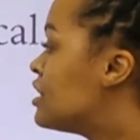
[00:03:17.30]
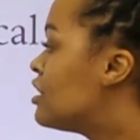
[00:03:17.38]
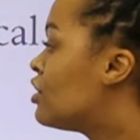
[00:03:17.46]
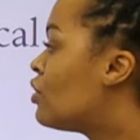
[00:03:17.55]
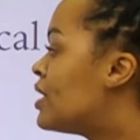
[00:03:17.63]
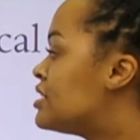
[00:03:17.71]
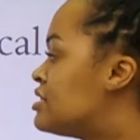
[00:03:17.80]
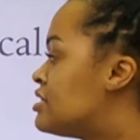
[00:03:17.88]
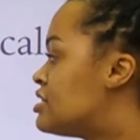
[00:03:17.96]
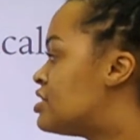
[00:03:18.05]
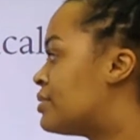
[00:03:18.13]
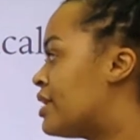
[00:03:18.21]
questions
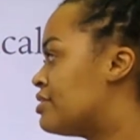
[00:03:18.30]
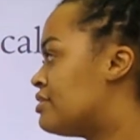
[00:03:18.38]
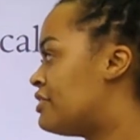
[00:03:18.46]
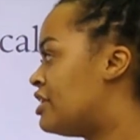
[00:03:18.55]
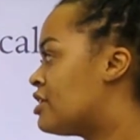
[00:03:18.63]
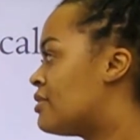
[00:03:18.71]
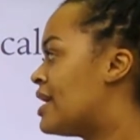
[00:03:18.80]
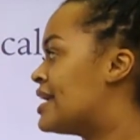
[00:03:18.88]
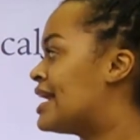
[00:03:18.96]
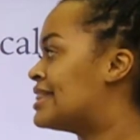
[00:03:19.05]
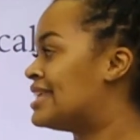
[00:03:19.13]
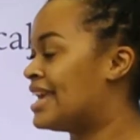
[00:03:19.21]
throughout the video, and
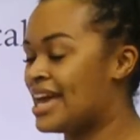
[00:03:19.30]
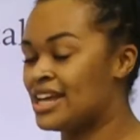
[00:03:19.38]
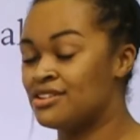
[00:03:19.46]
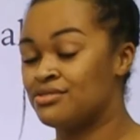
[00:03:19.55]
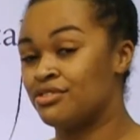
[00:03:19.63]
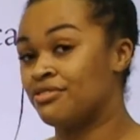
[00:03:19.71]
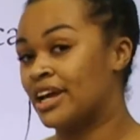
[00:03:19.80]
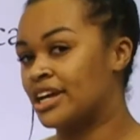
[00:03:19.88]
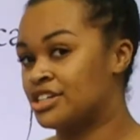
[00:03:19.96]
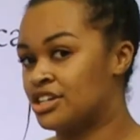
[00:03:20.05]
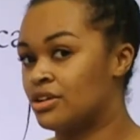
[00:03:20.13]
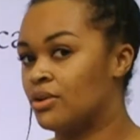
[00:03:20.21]
at the end,
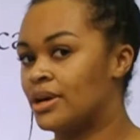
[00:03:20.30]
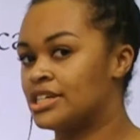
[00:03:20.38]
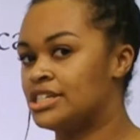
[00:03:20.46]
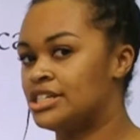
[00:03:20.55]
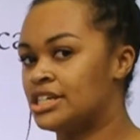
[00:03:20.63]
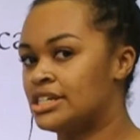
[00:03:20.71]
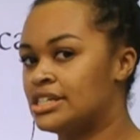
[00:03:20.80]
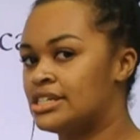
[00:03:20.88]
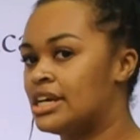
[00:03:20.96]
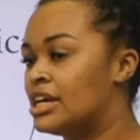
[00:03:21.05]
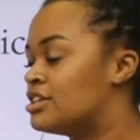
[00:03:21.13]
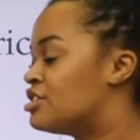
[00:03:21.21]
reflection questions
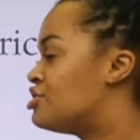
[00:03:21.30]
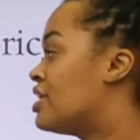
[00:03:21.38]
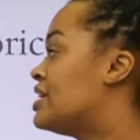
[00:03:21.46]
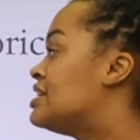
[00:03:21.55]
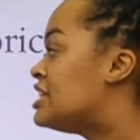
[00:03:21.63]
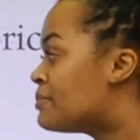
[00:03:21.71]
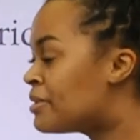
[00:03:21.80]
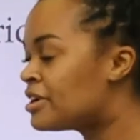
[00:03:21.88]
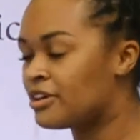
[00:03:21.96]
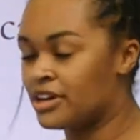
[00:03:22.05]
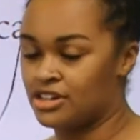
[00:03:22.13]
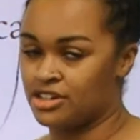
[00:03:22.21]
to try and deepen our
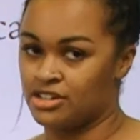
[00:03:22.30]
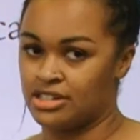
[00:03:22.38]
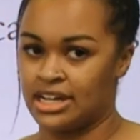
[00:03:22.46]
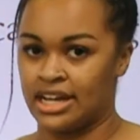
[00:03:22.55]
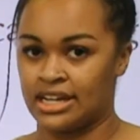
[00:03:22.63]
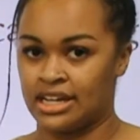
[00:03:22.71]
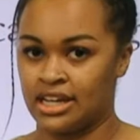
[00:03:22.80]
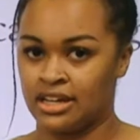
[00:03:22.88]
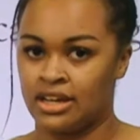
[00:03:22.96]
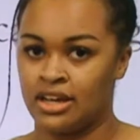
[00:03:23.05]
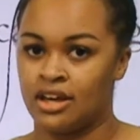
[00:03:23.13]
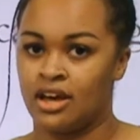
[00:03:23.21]
understanding
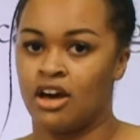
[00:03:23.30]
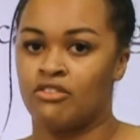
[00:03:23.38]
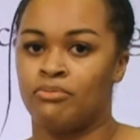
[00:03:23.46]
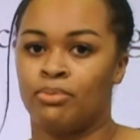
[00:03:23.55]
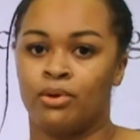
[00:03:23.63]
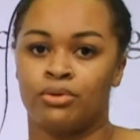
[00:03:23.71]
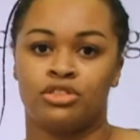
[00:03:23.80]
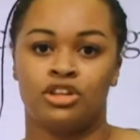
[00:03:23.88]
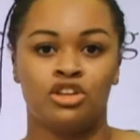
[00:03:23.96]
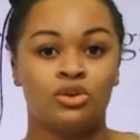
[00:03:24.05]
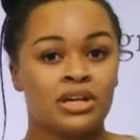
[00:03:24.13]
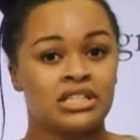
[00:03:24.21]
of both the
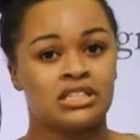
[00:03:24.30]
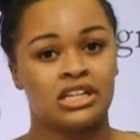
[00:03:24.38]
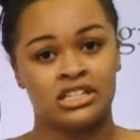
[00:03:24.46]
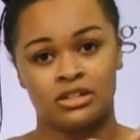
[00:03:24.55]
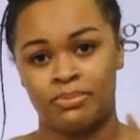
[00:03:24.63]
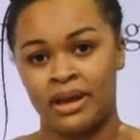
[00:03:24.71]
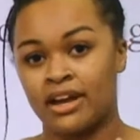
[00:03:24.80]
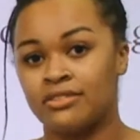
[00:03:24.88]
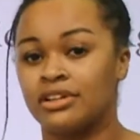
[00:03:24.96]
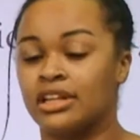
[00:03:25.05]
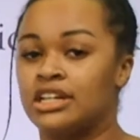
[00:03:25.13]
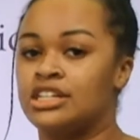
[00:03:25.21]
US and Japan
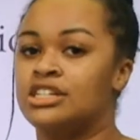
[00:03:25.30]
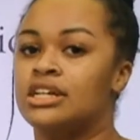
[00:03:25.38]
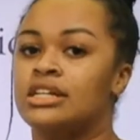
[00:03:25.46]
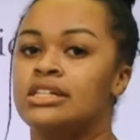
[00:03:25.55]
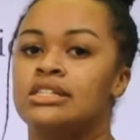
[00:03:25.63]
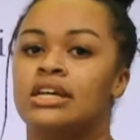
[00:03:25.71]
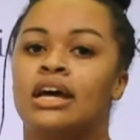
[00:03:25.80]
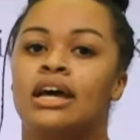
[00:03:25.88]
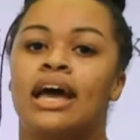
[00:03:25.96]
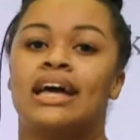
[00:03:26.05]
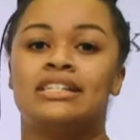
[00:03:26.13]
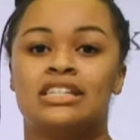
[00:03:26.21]
relations
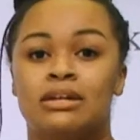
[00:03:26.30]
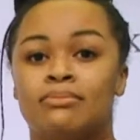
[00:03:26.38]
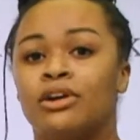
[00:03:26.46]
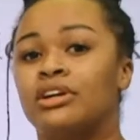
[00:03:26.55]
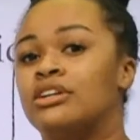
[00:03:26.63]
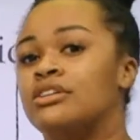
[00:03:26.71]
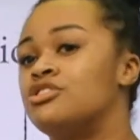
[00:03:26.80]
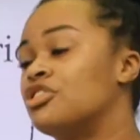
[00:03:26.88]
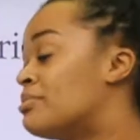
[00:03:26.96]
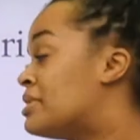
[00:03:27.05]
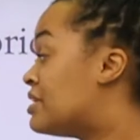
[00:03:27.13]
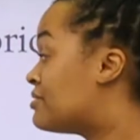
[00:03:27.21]
and Denmark and
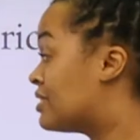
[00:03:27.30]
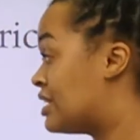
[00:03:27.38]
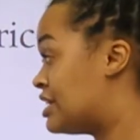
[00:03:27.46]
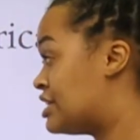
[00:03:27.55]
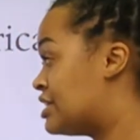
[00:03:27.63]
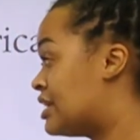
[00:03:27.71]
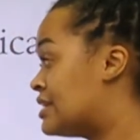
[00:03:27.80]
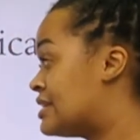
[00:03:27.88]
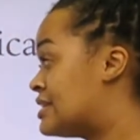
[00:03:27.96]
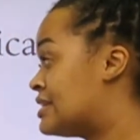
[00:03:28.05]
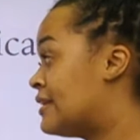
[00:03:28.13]
Germany relations.